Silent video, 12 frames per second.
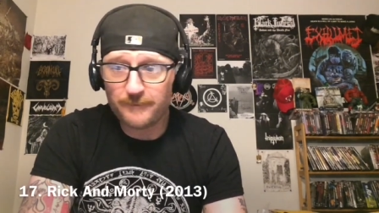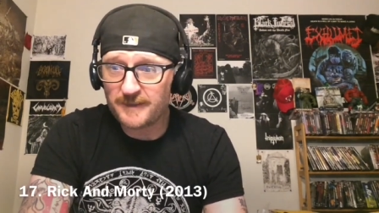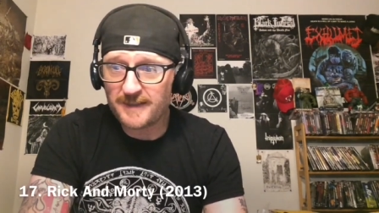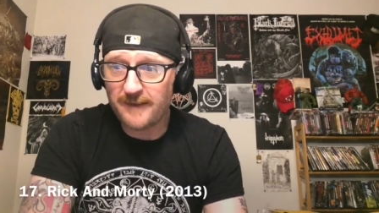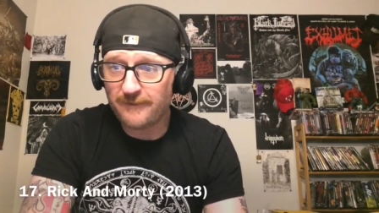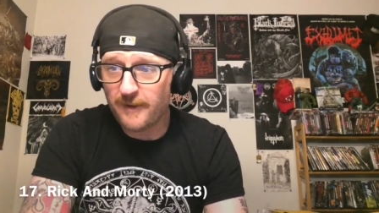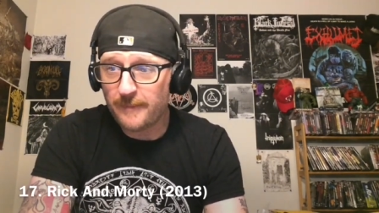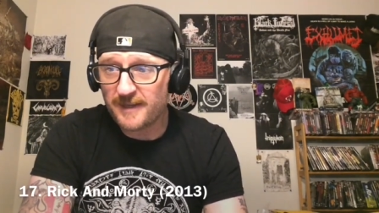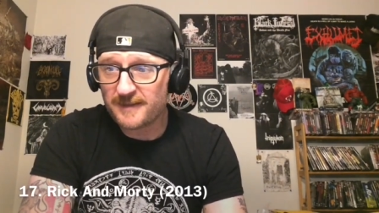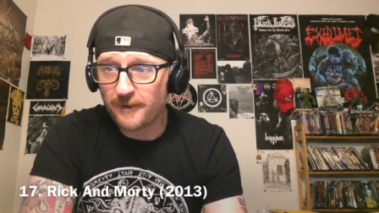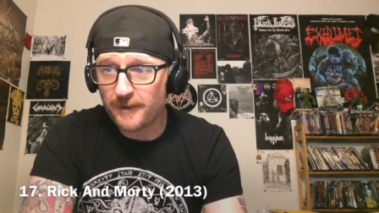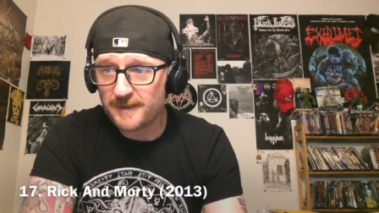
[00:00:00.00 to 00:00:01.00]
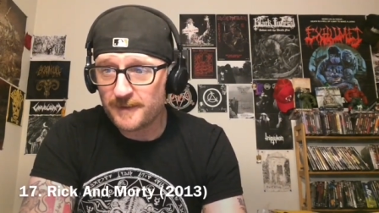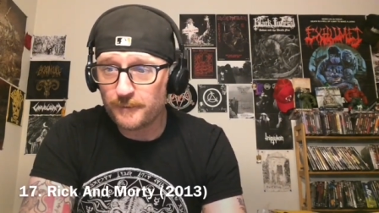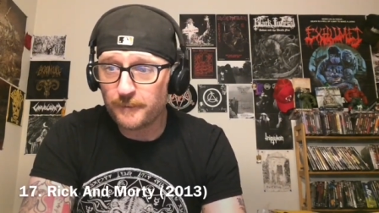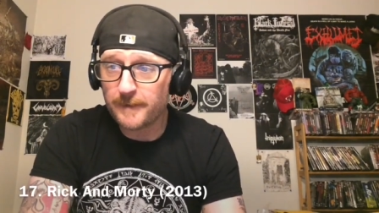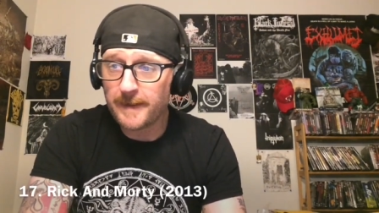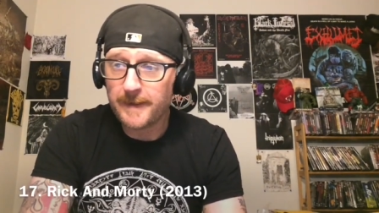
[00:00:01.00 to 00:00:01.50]
sci-fi based
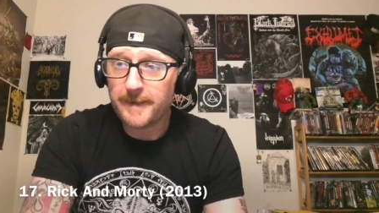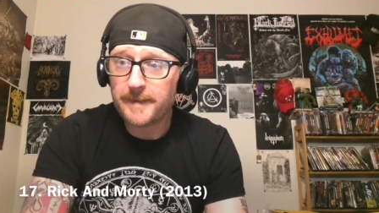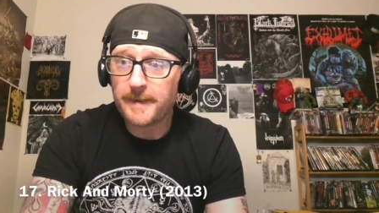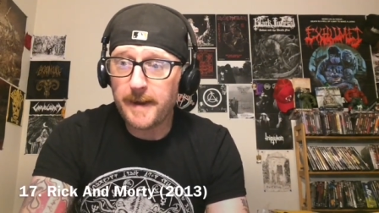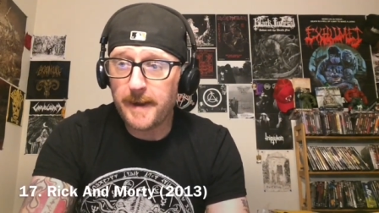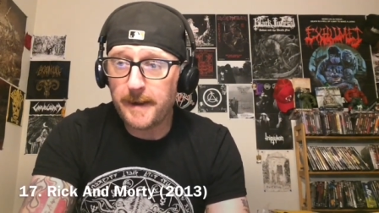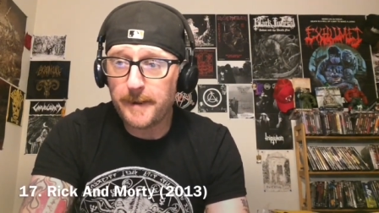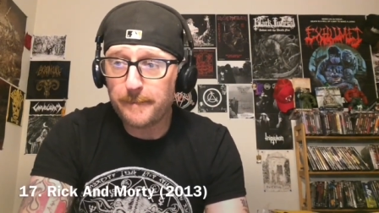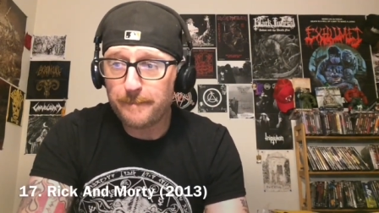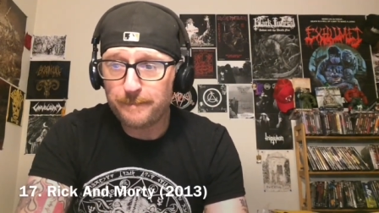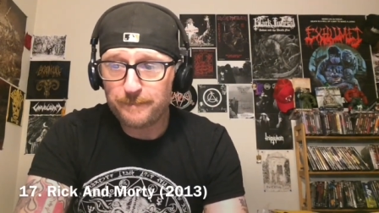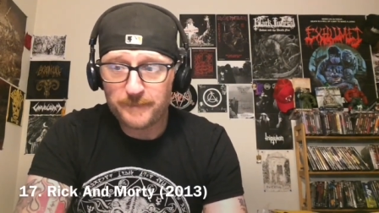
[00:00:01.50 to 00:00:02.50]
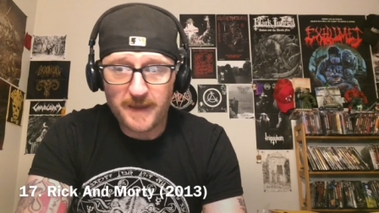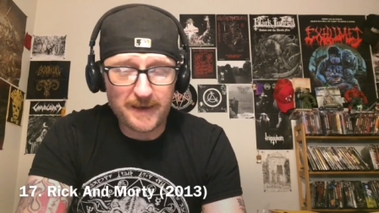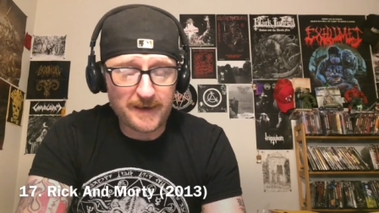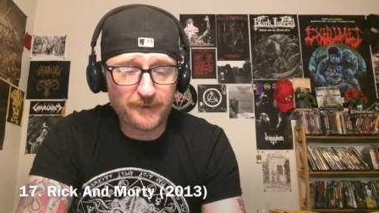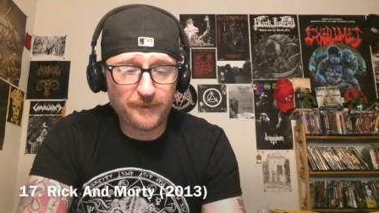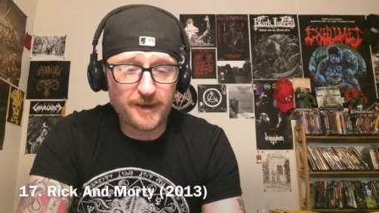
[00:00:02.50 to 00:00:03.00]
cartoon, um,
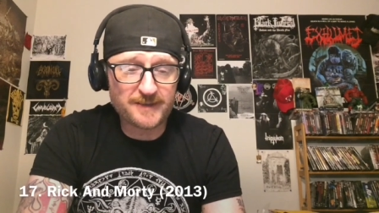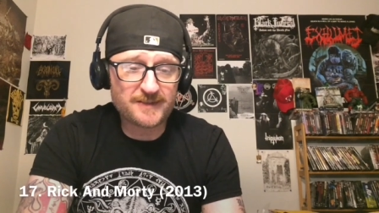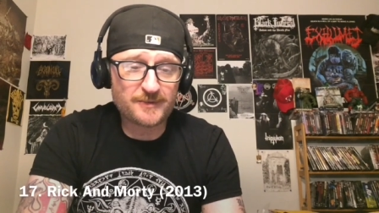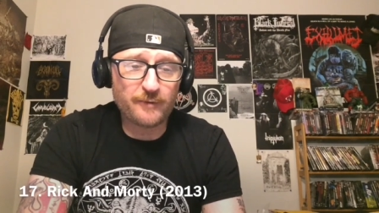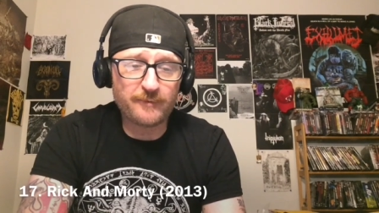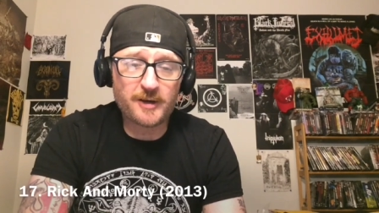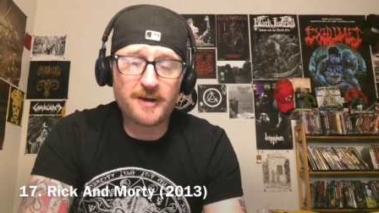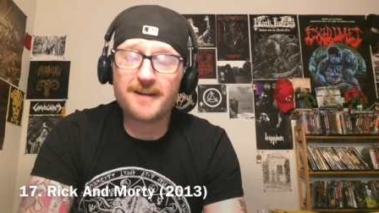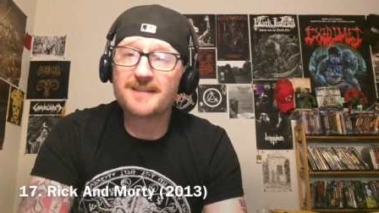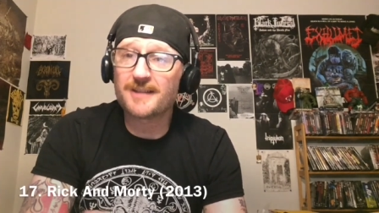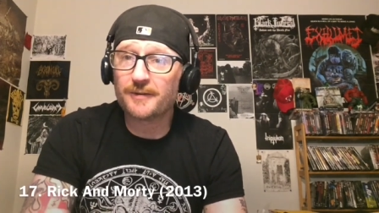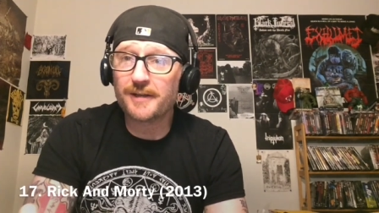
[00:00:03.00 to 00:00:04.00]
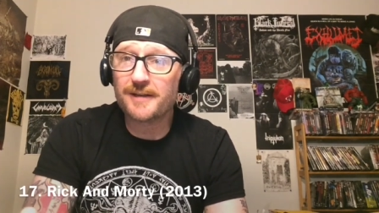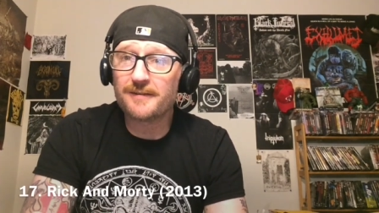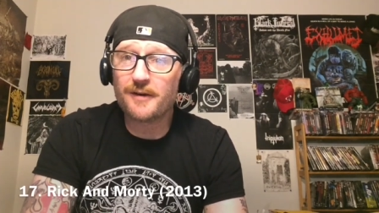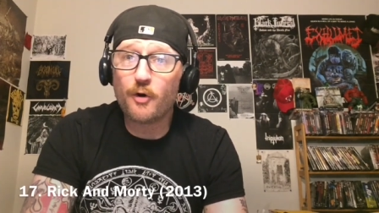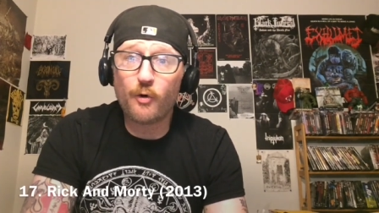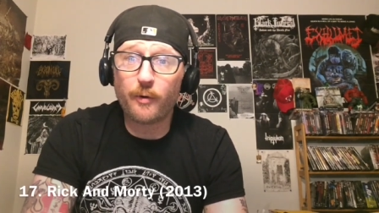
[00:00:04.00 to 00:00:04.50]
and it crosses over constantly
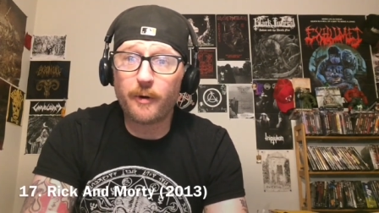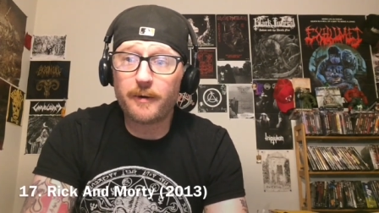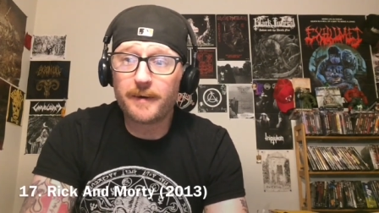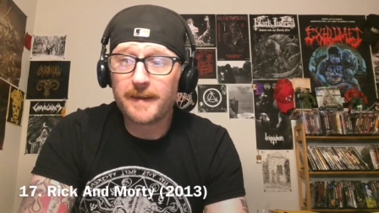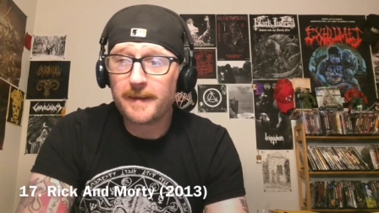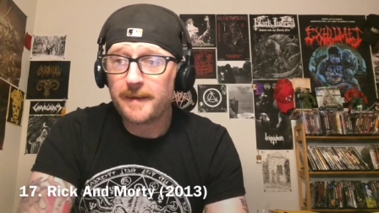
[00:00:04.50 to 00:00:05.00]
into horror.